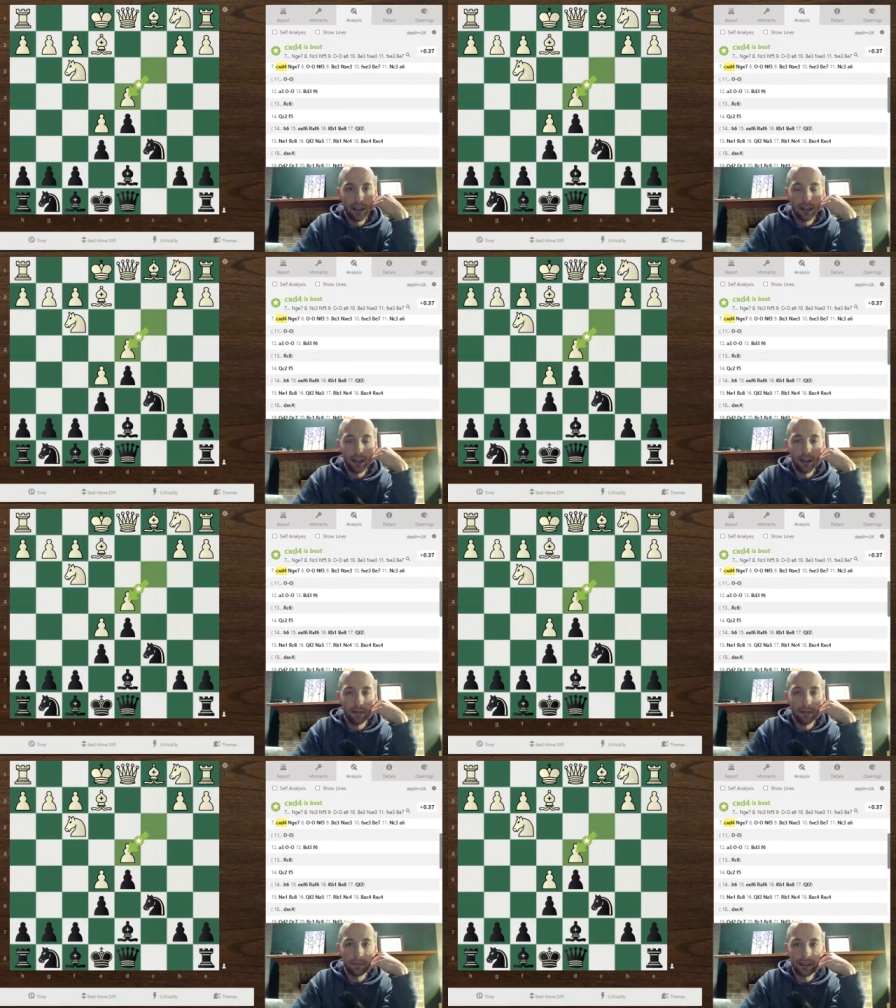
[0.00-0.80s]

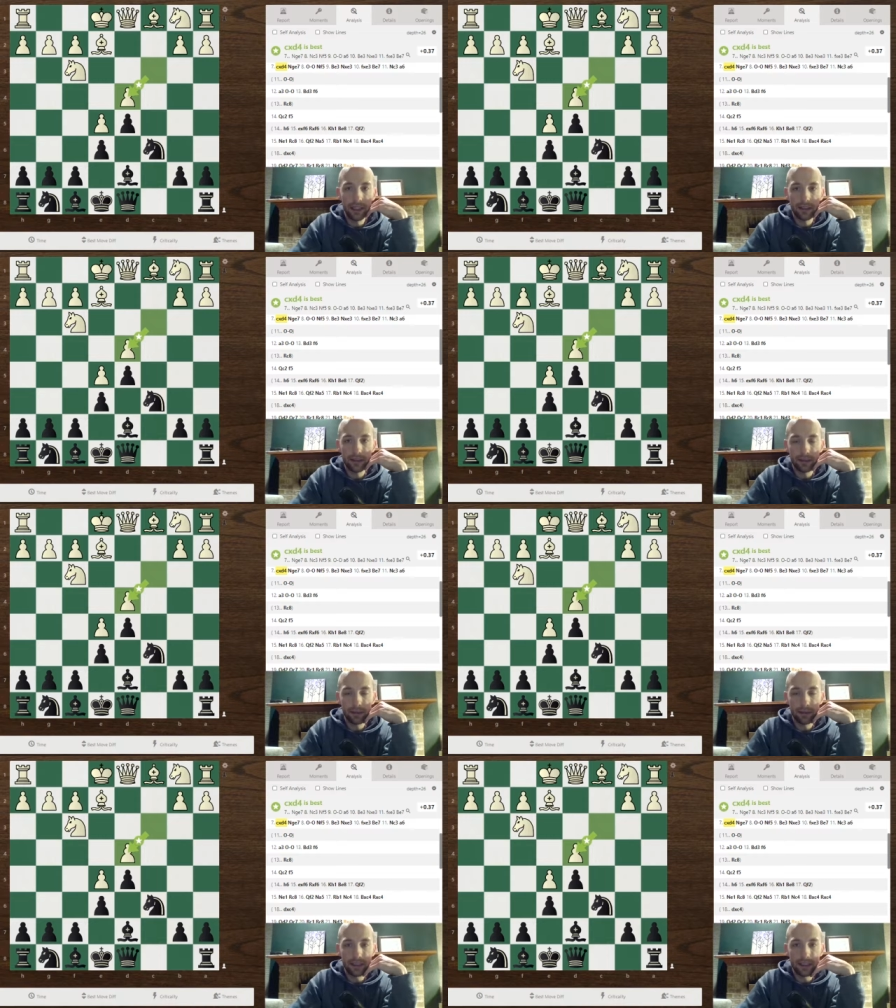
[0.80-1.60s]
But yeah, so I
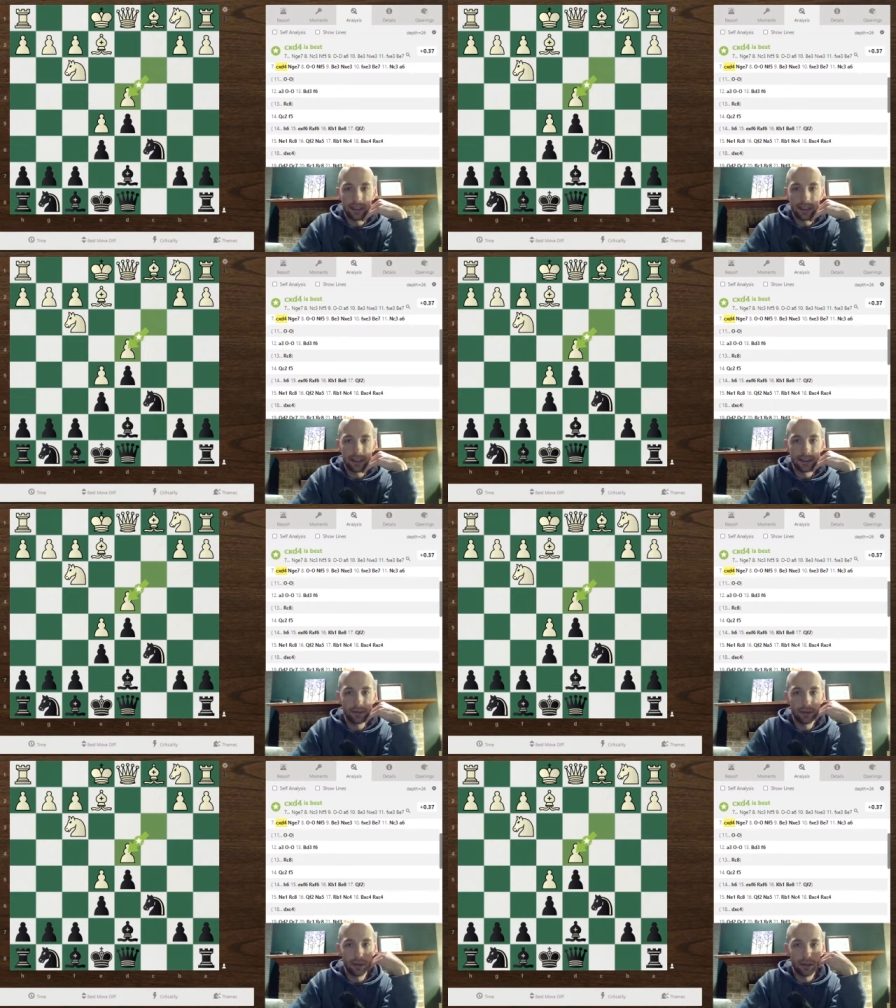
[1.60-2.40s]
played c takes
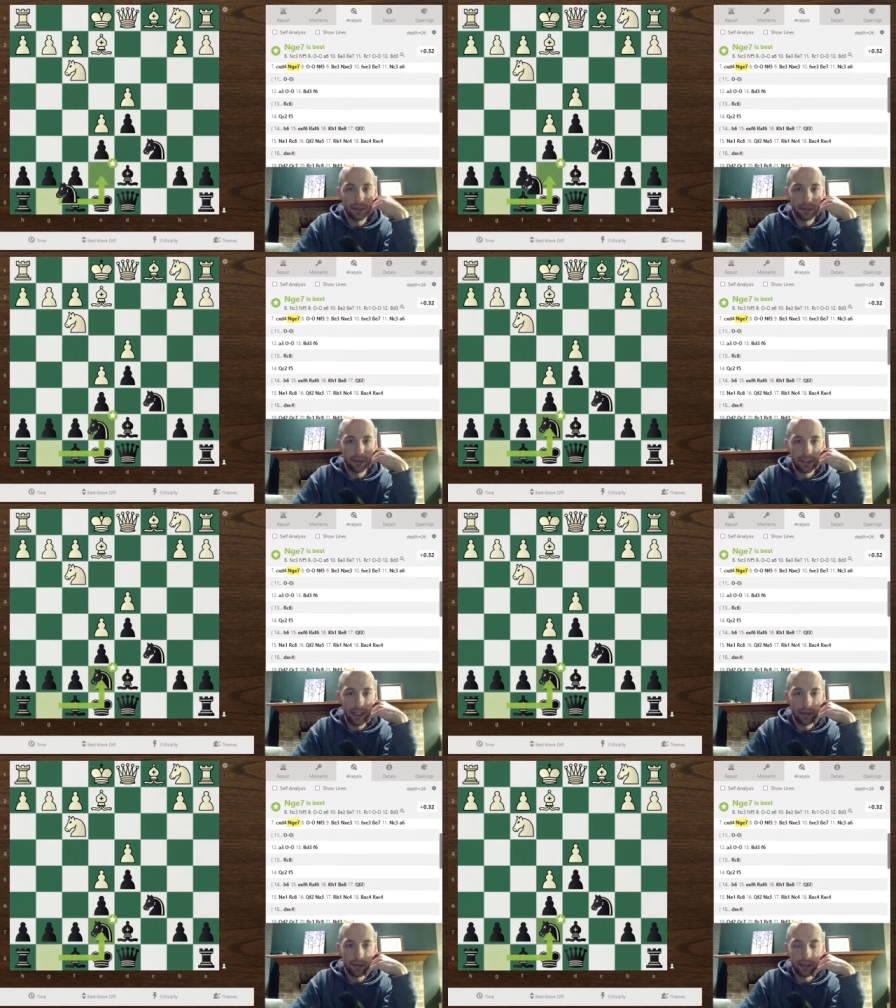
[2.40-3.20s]
d4, and they
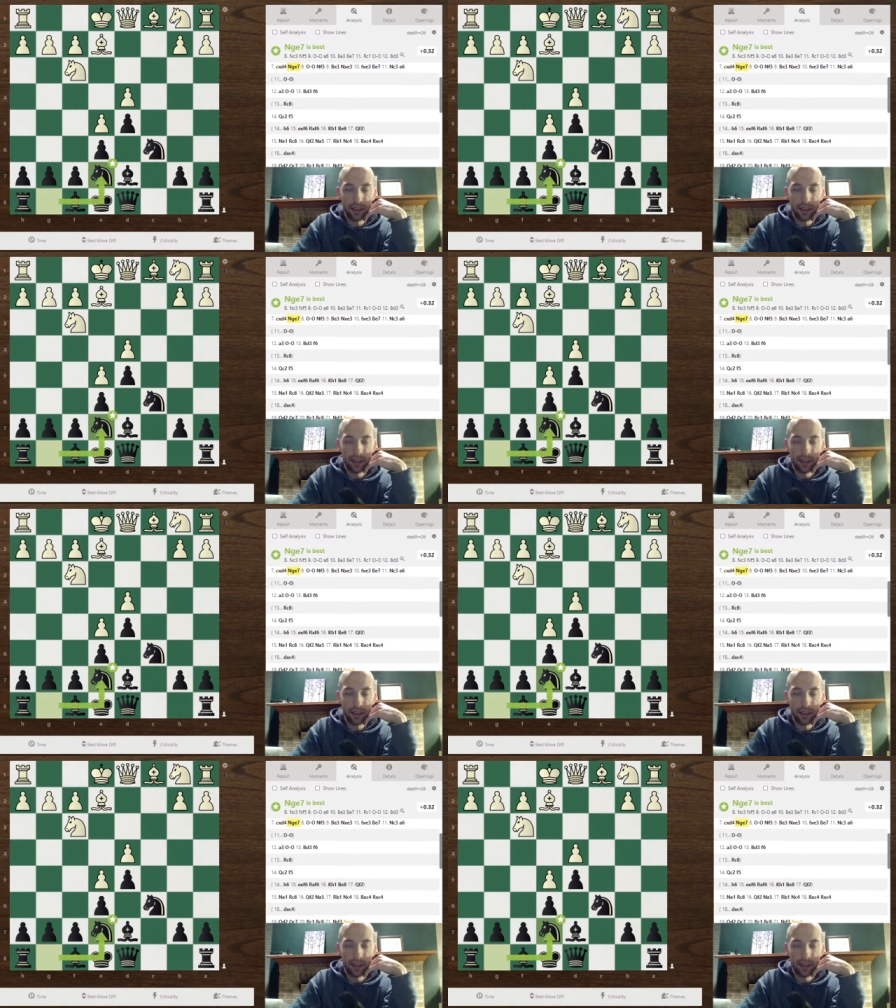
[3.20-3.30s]
recaptured,